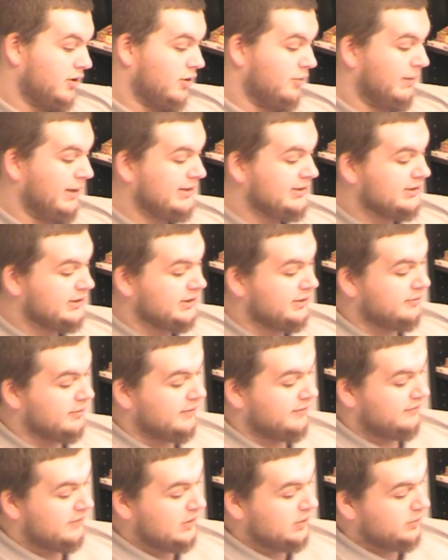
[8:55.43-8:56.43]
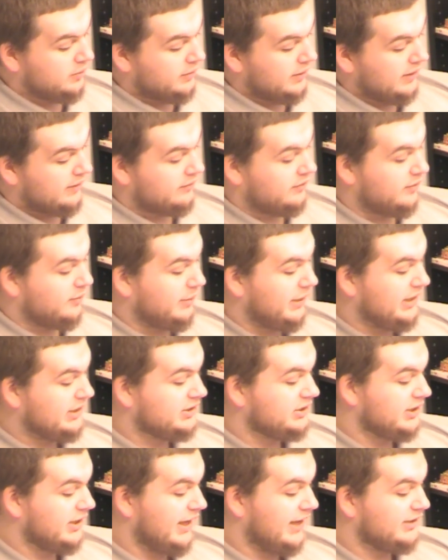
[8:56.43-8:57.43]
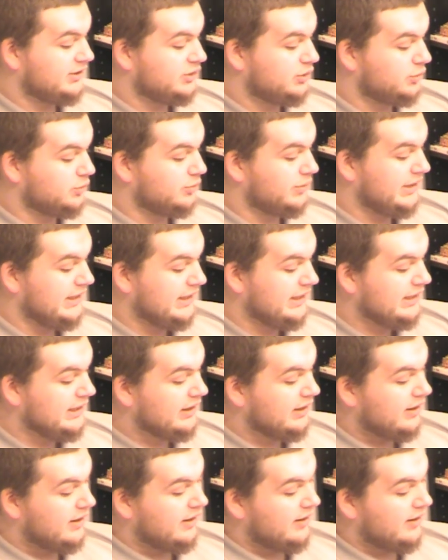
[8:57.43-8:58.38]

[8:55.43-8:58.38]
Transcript: or mentally review information as you read,